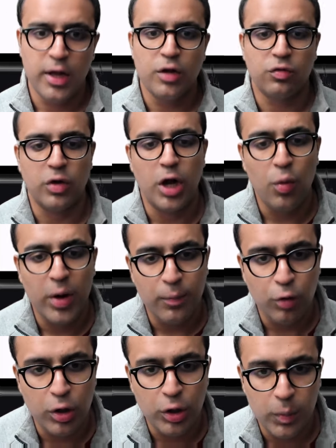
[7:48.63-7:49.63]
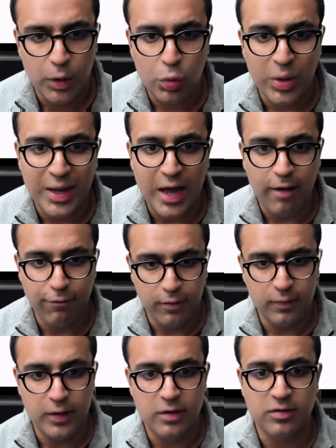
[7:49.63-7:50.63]
So now what I'm going to be doing after
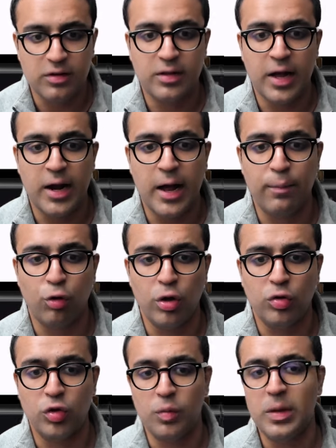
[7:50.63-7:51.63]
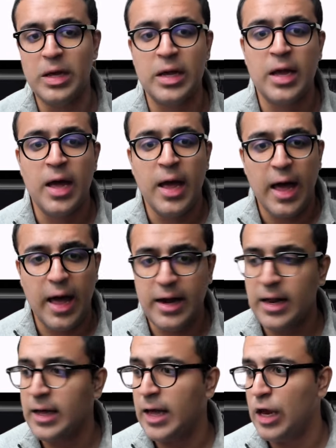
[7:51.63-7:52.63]
this is that I'm going to be
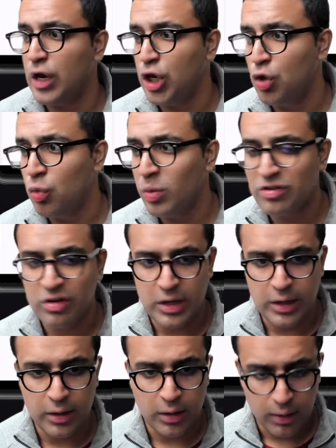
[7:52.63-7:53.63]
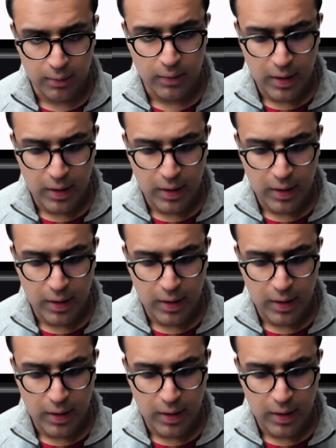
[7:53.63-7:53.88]
adding a new widget here.